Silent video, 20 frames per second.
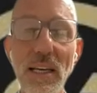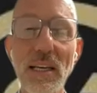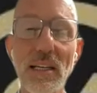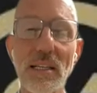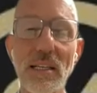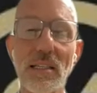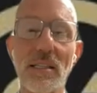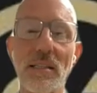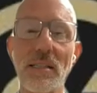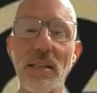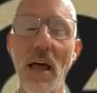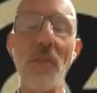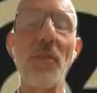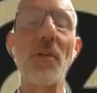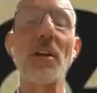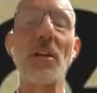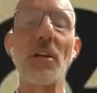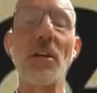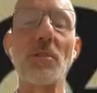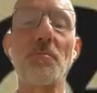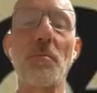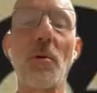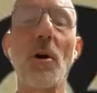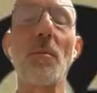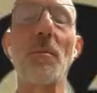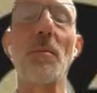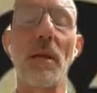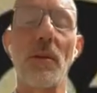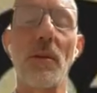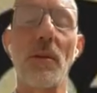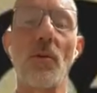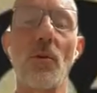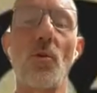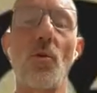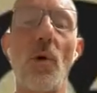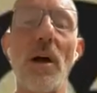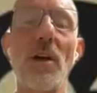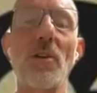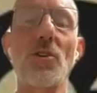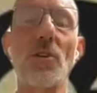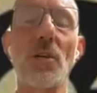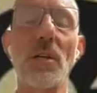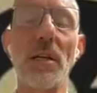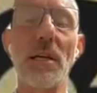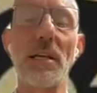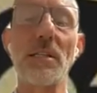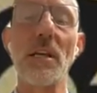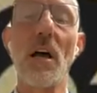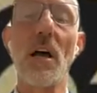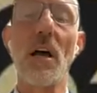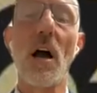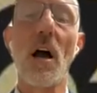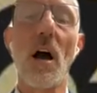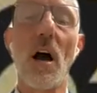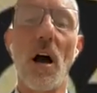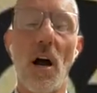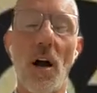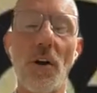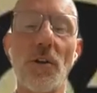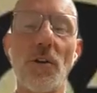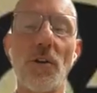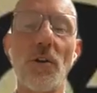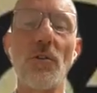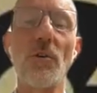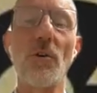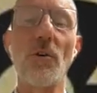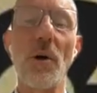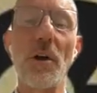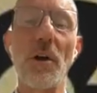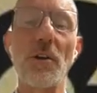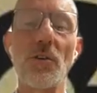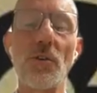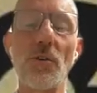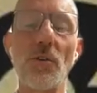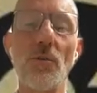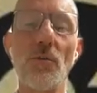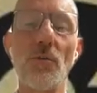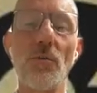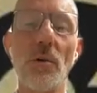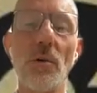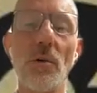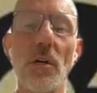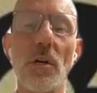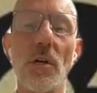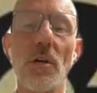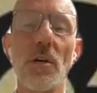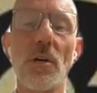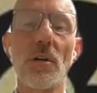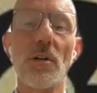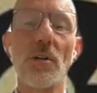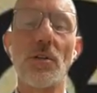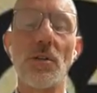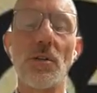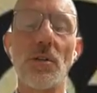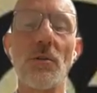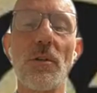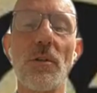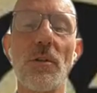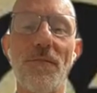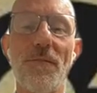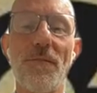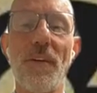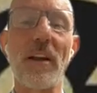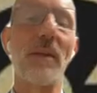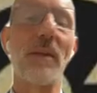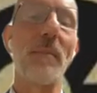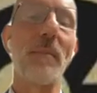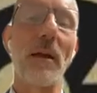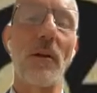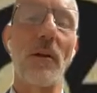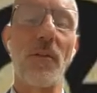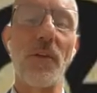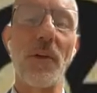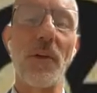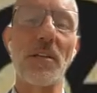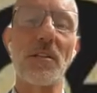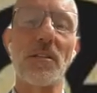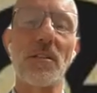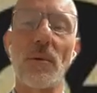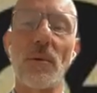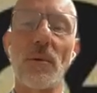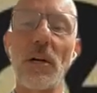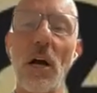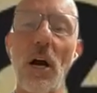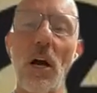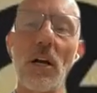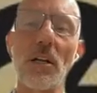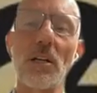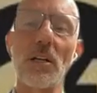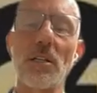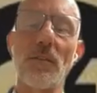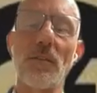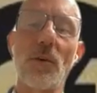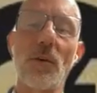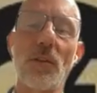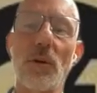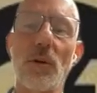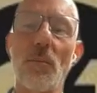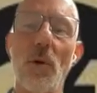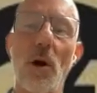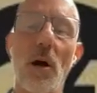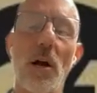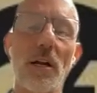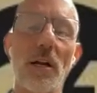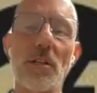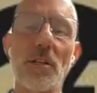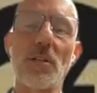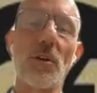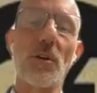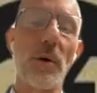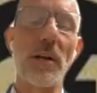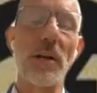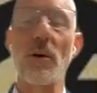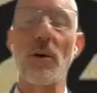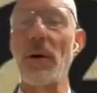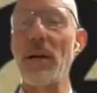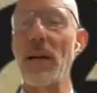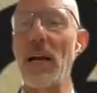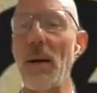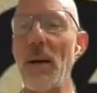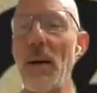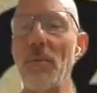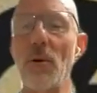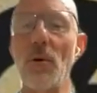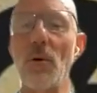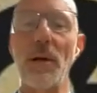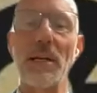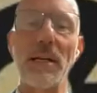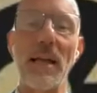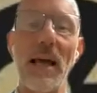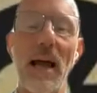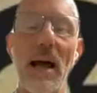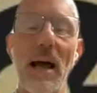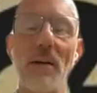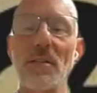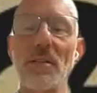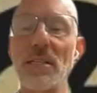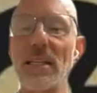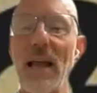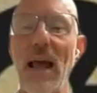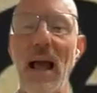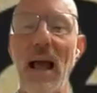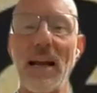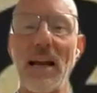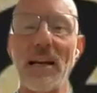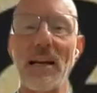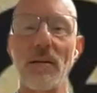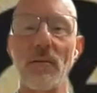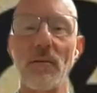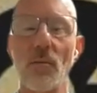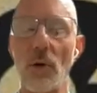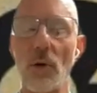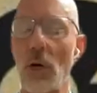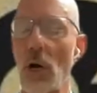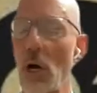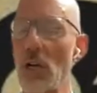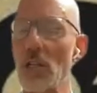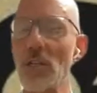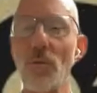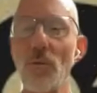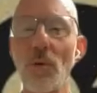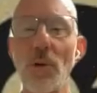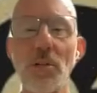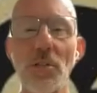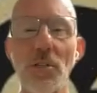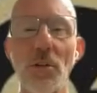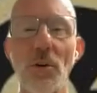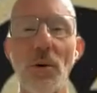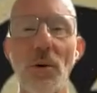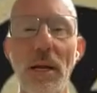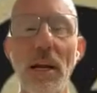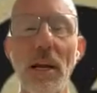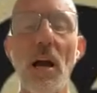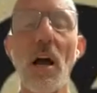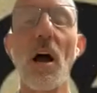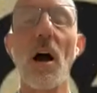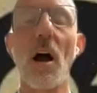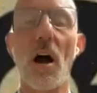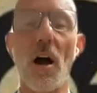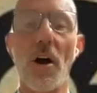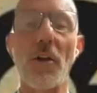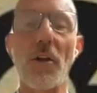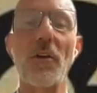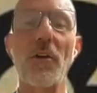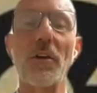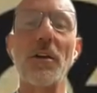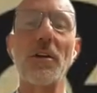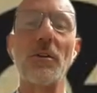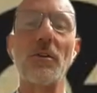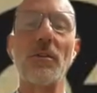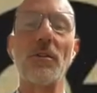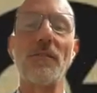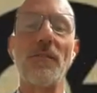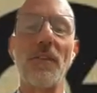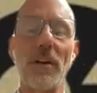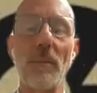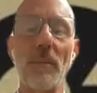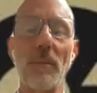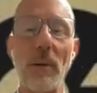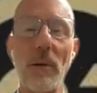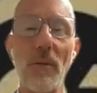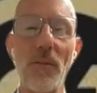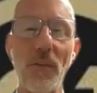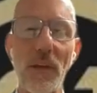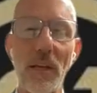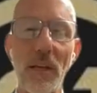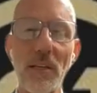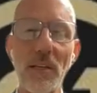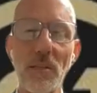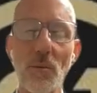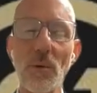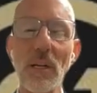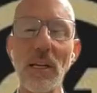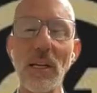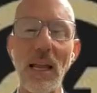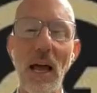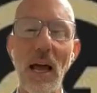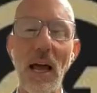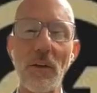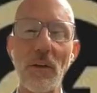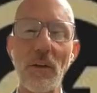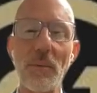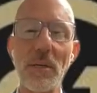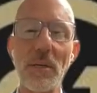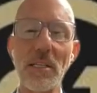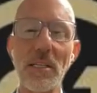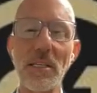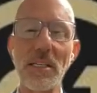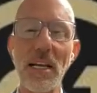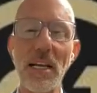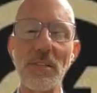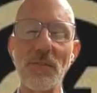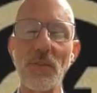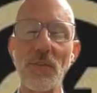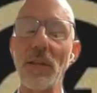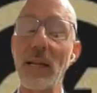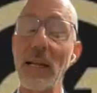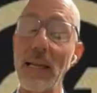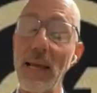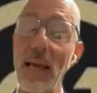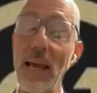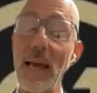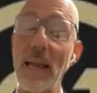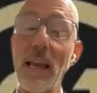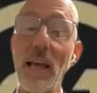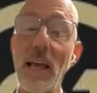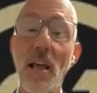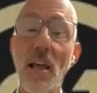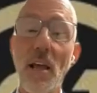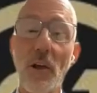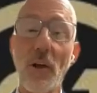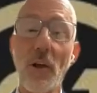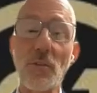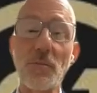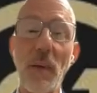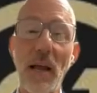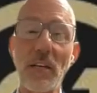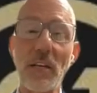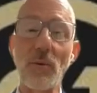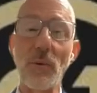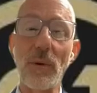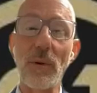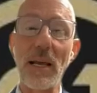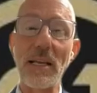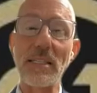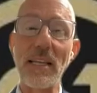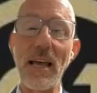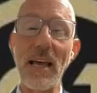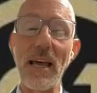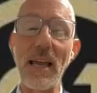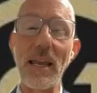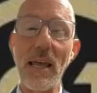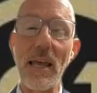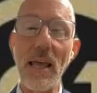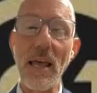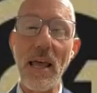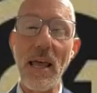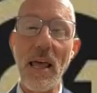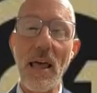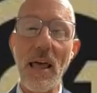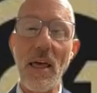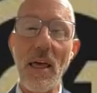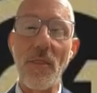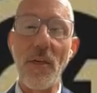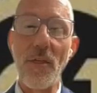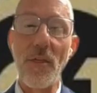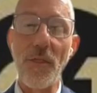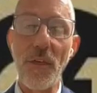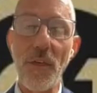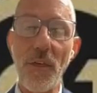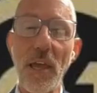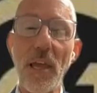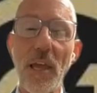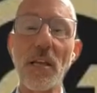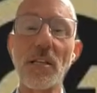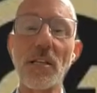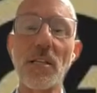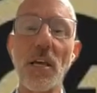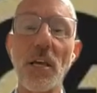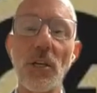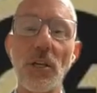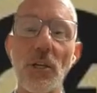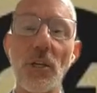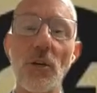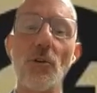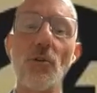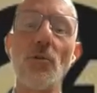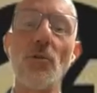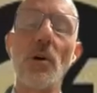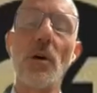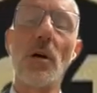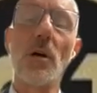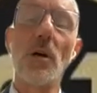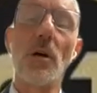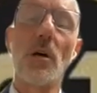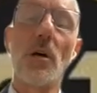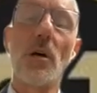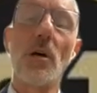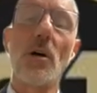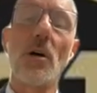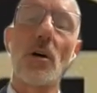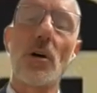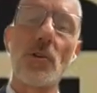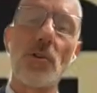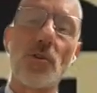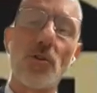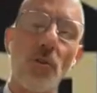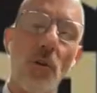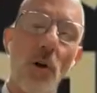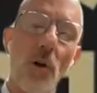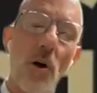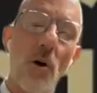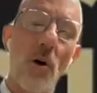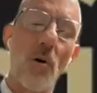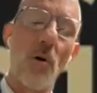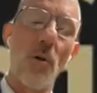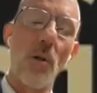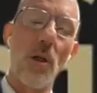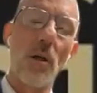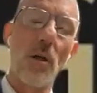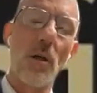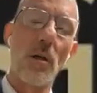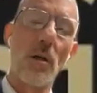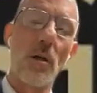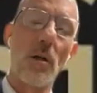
is. Nothing is permanent. The question is, are you going to do the fundamental things that regardless of what the market's doing, going up, going down, stagnant, regardless of what it's doing, are you going to do the fundamental things that will allow you to be successful? And again, goes back to what I said the things that you control